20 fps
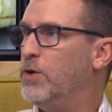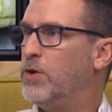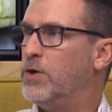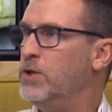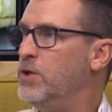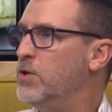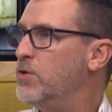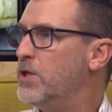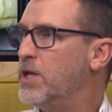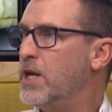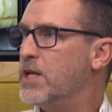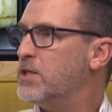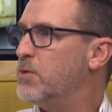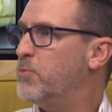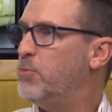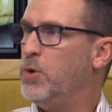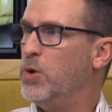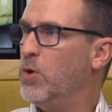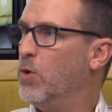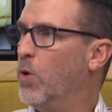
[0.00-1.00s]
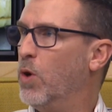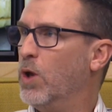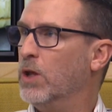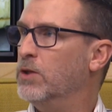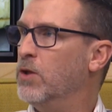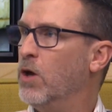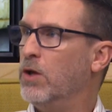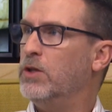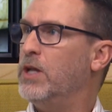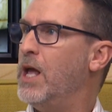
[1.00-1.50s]
You can use it as a pure
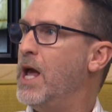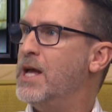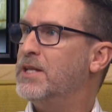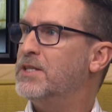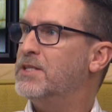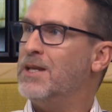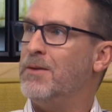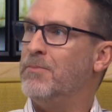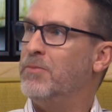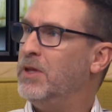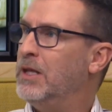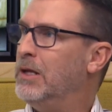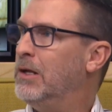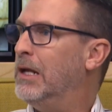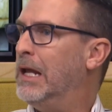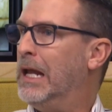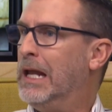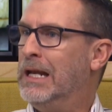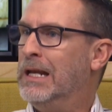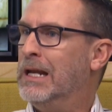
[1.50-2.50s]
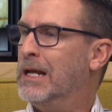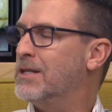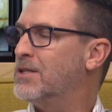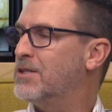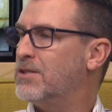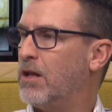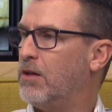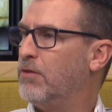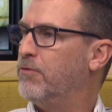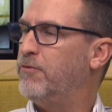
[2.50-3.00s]
oil, not as something in a
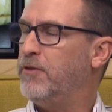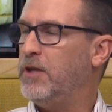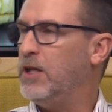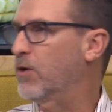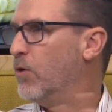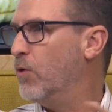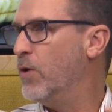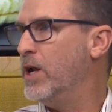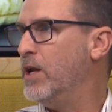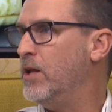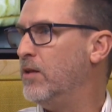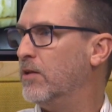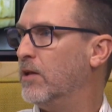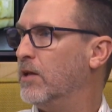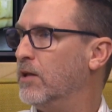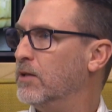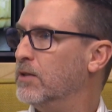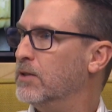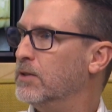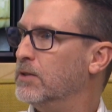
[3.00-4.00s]
sulfie or anything.